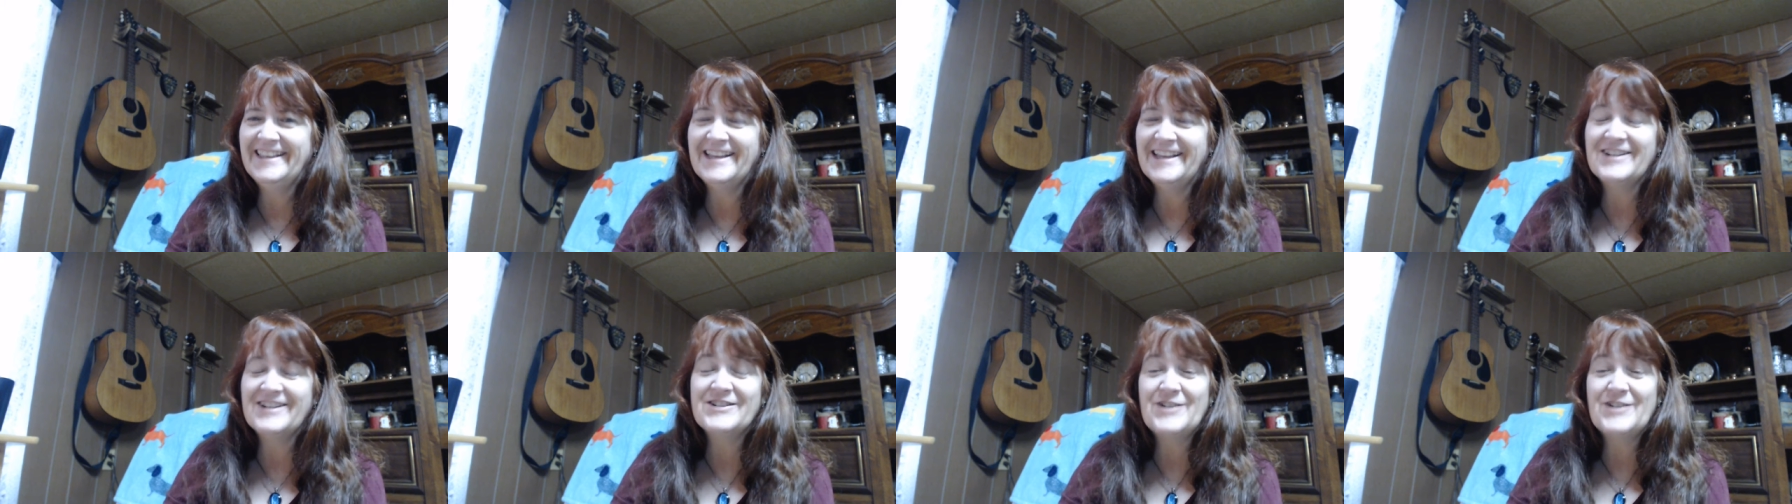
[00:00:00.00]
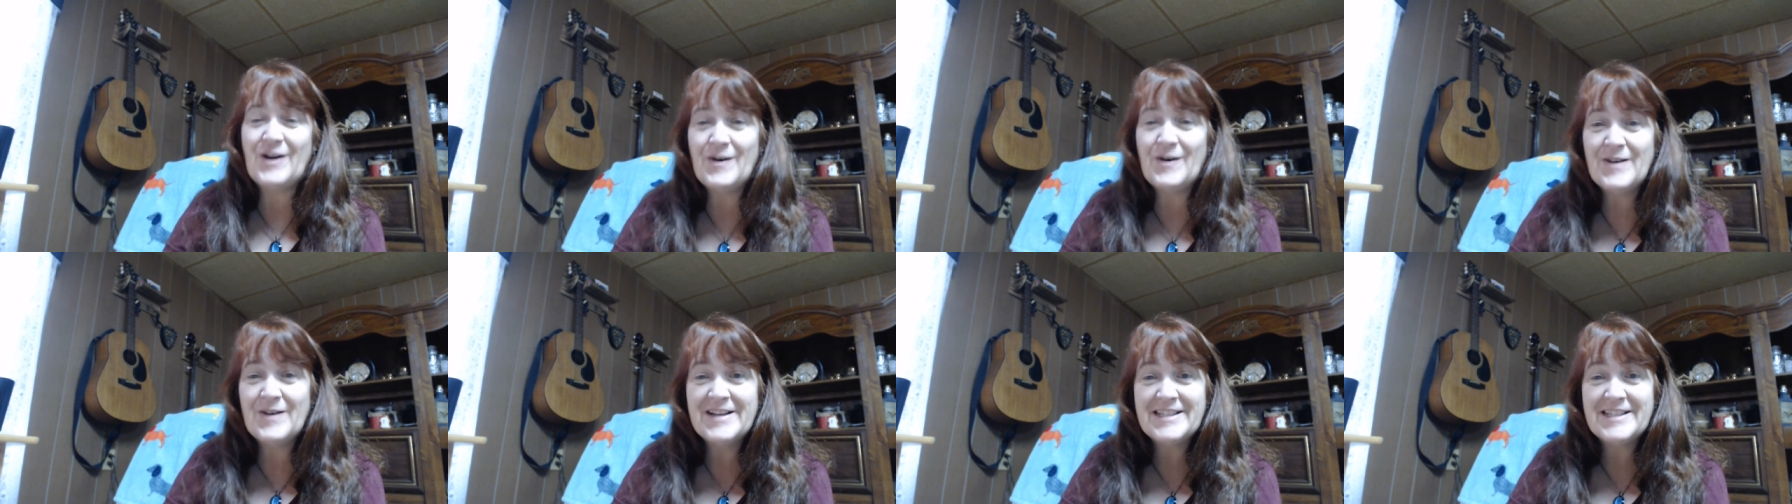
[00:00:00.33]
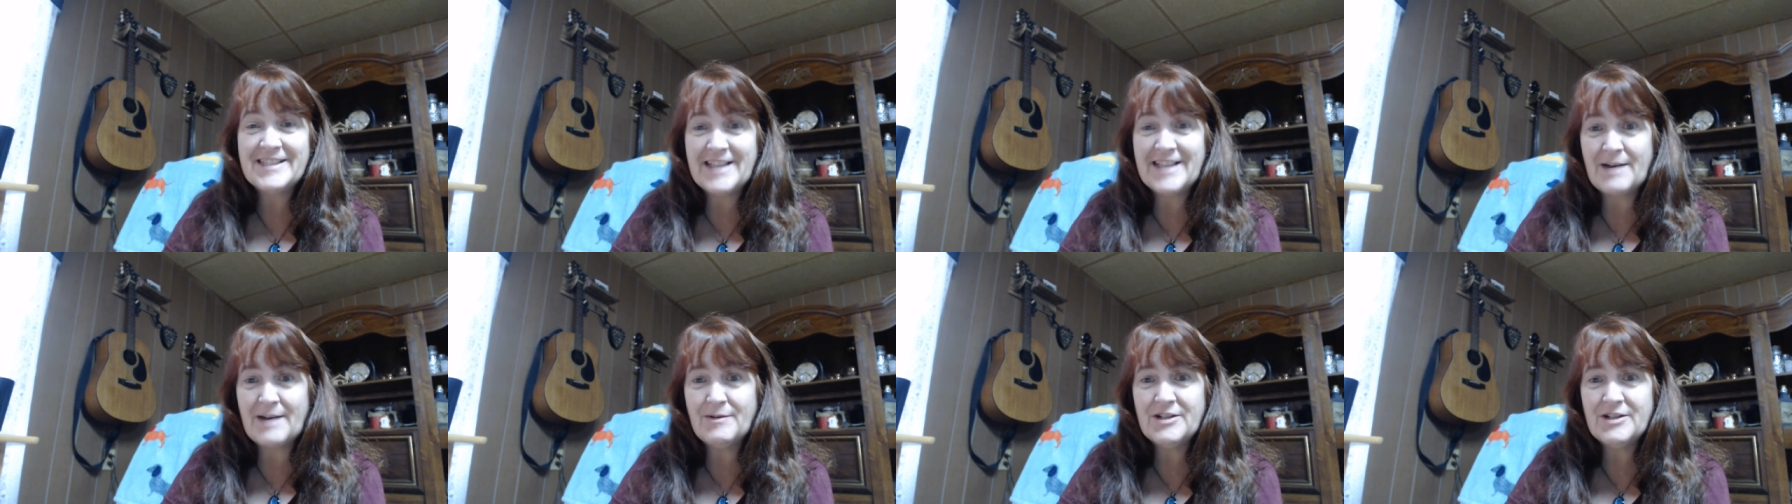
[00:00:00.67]
there's always
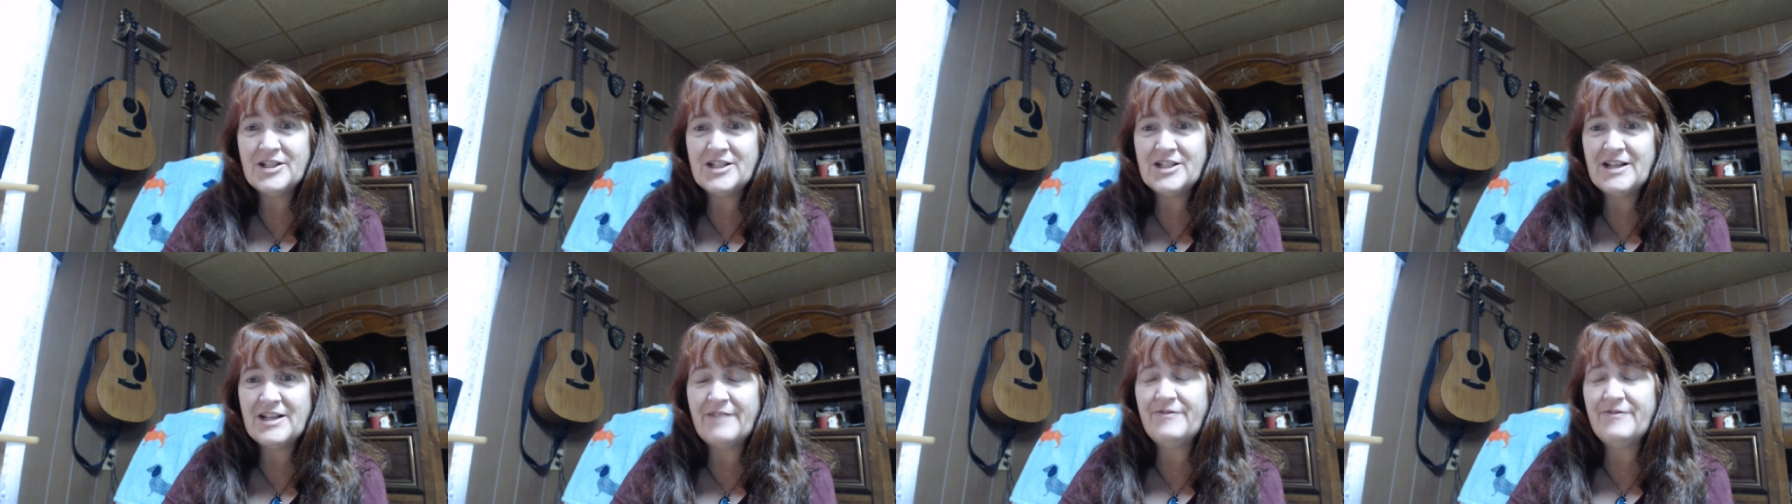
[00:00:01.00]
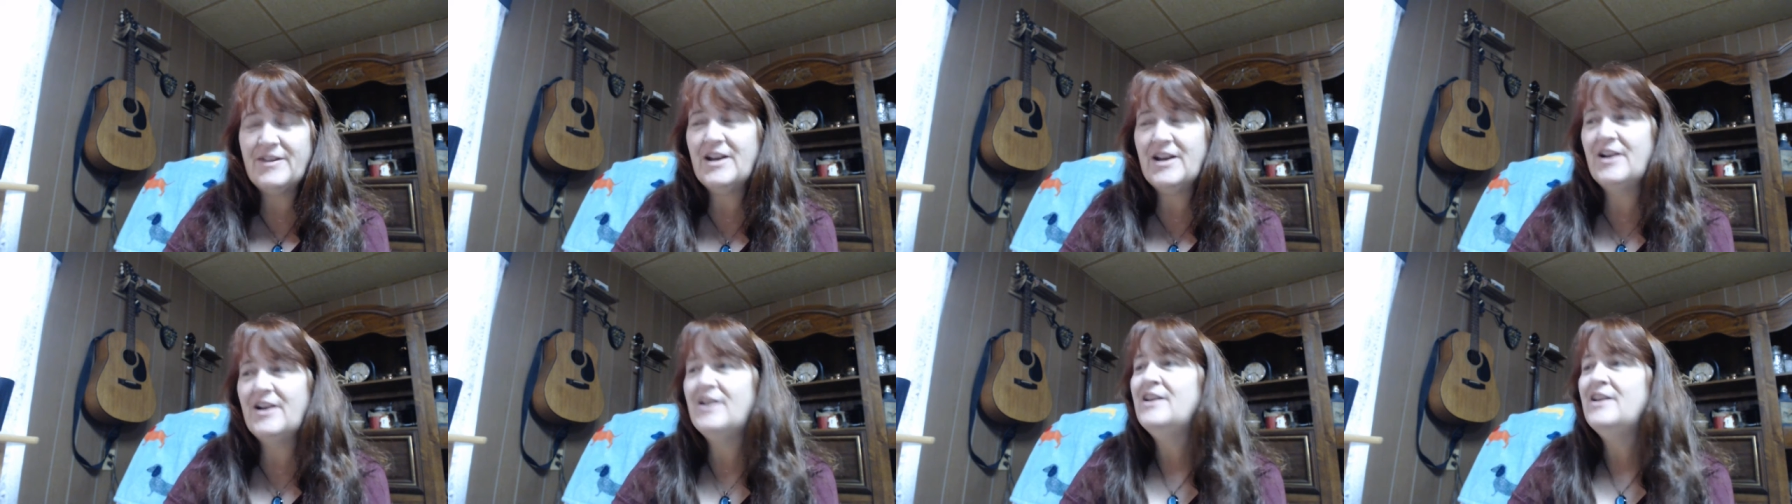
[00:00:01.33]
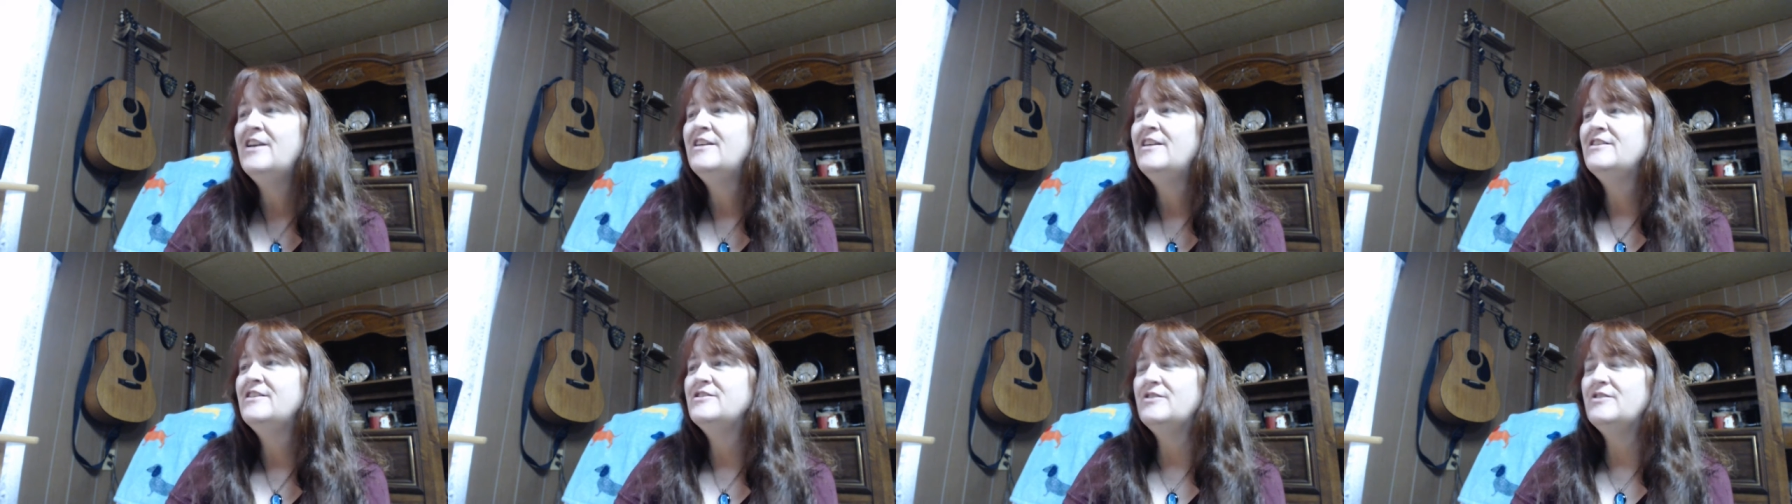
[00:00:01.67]
sandwich stuff there.
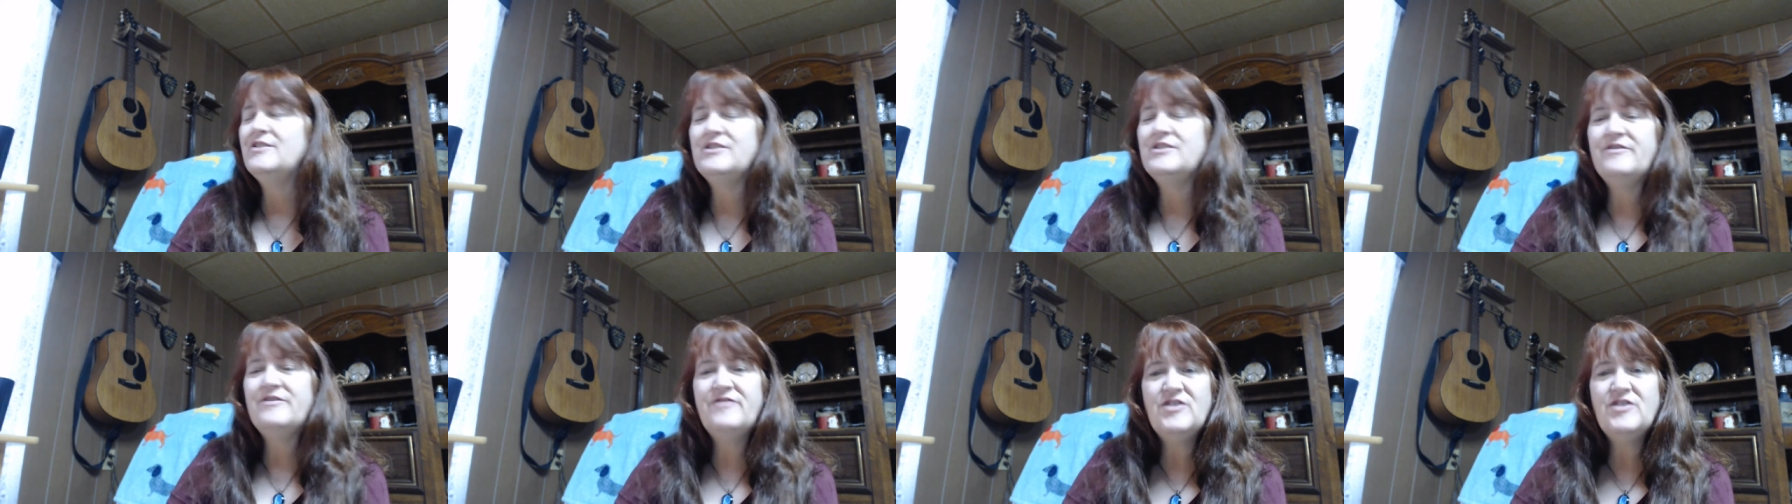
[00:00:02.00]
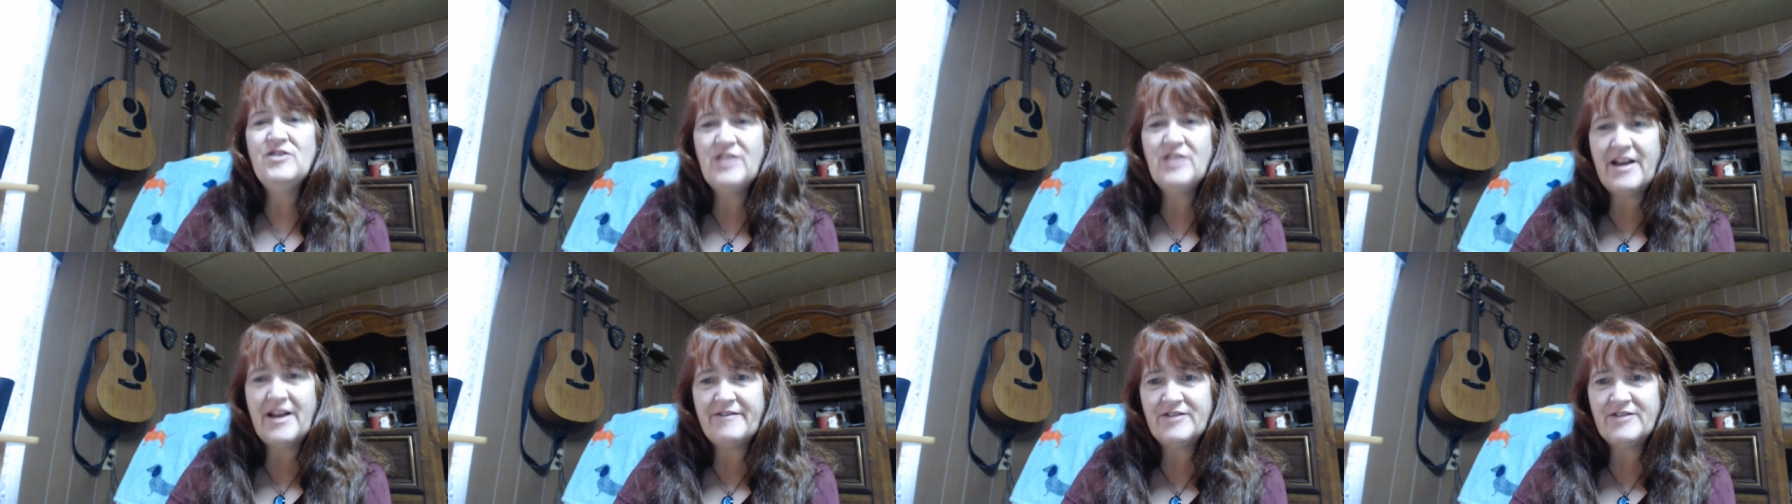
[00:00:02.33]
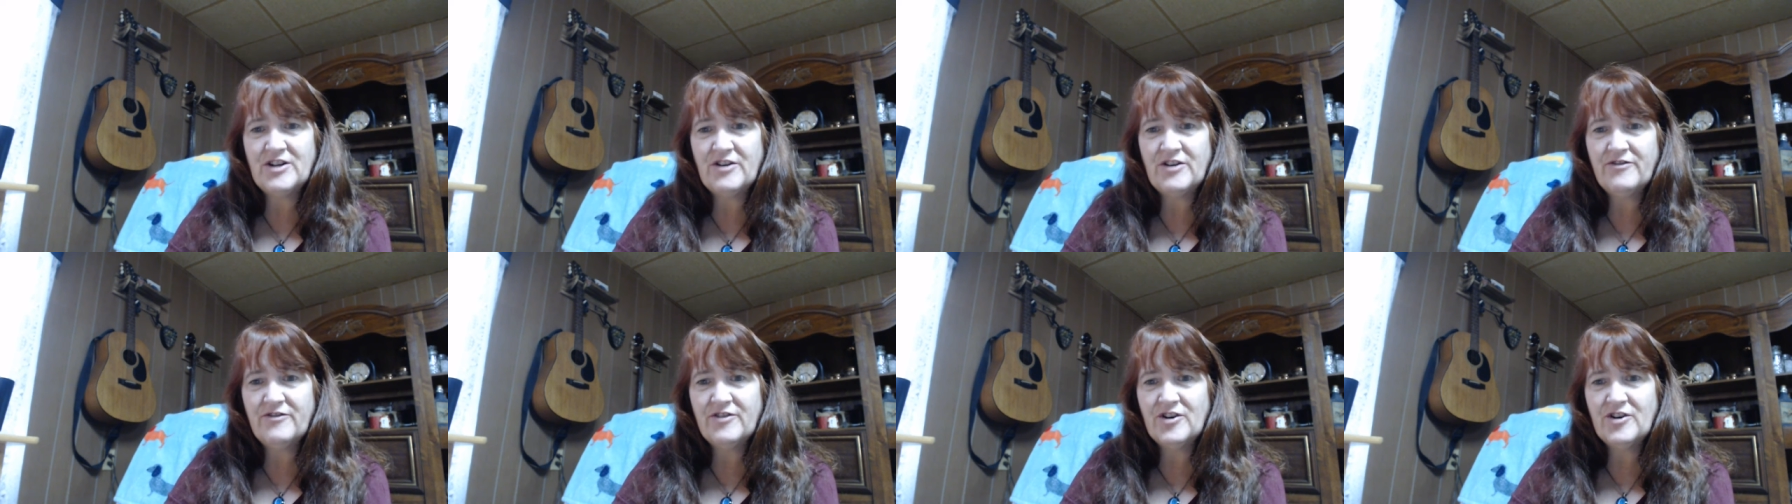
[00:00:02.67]
There's always a few
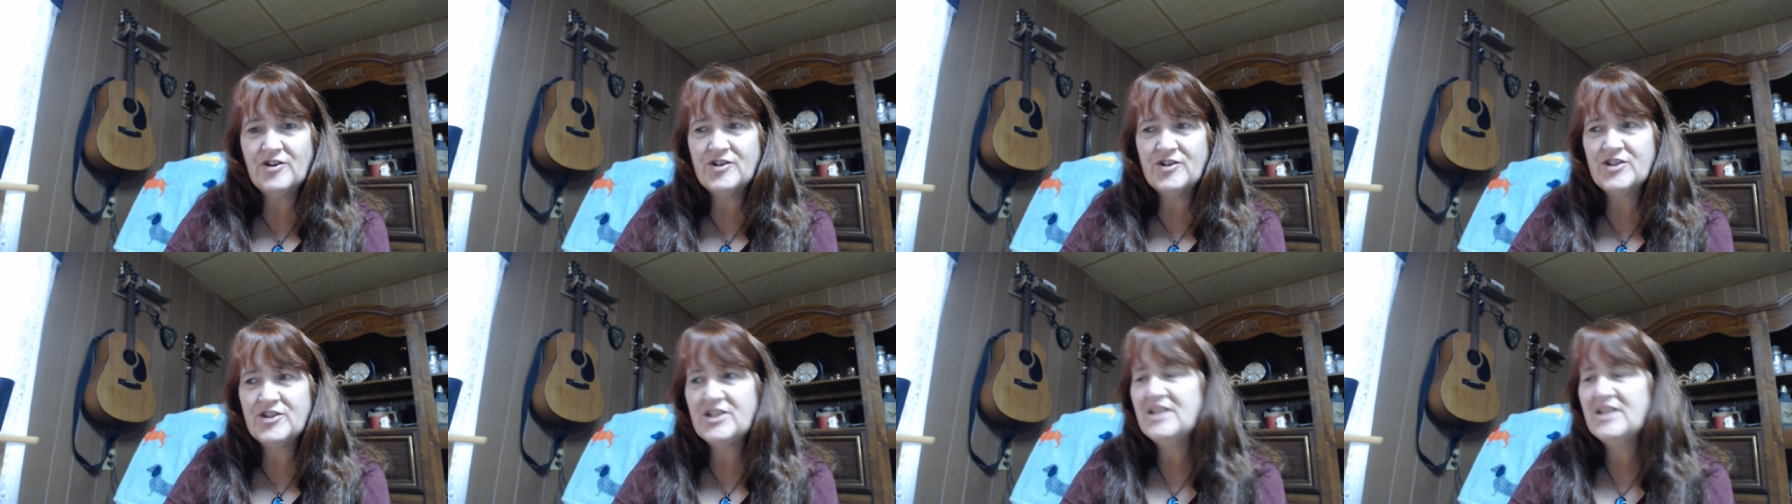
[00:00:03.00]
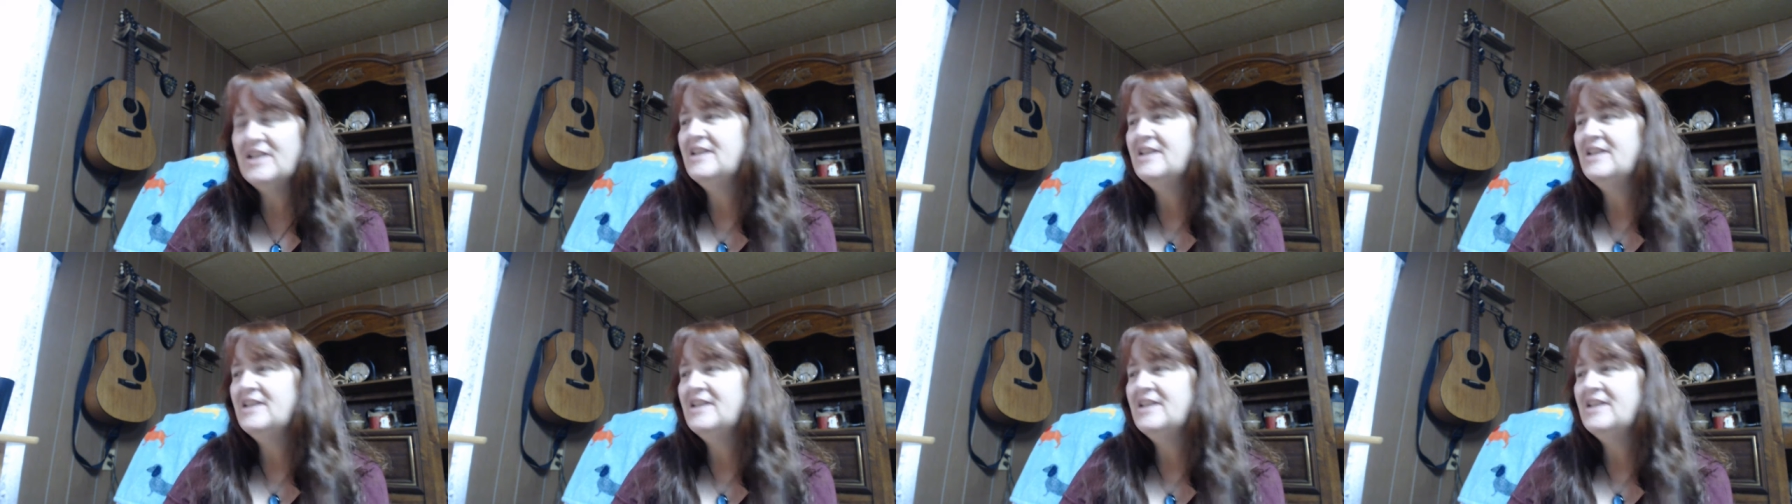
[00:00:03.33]
leftovers,